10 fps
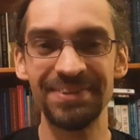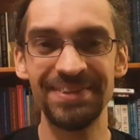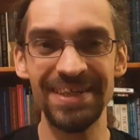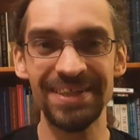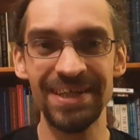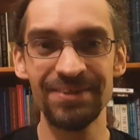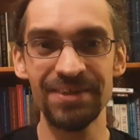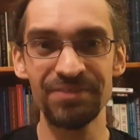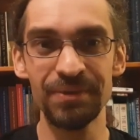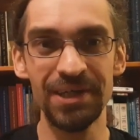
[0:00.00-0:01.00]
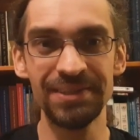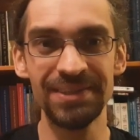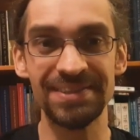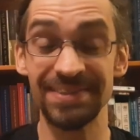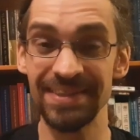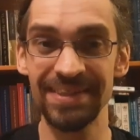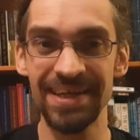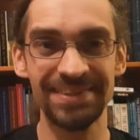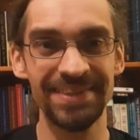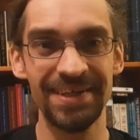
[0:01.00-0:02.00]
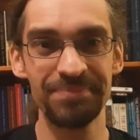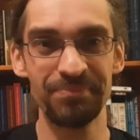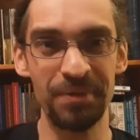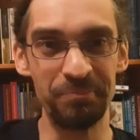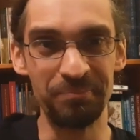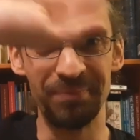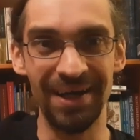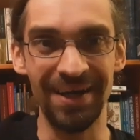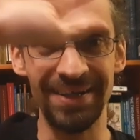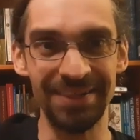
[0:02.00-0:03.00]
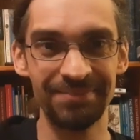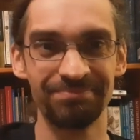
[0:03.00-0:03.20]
Take care, everyone. See you next time. Bye.